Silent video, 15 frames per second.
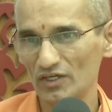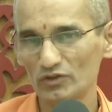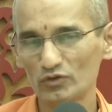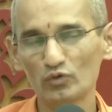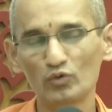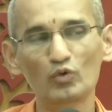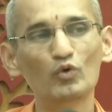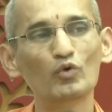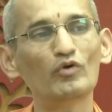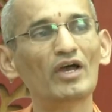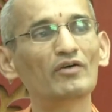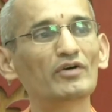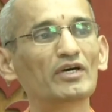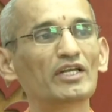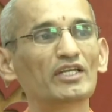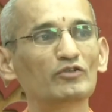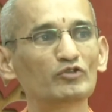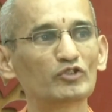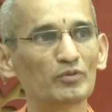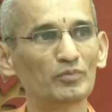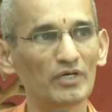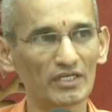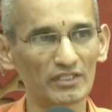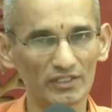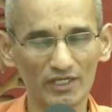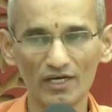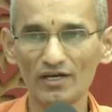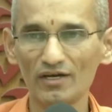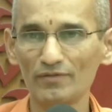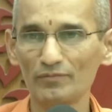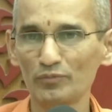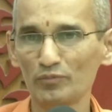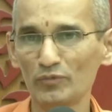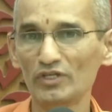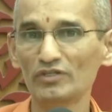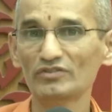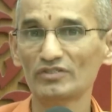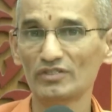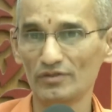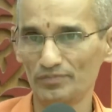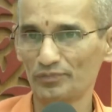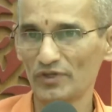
So whoever gives up Artha means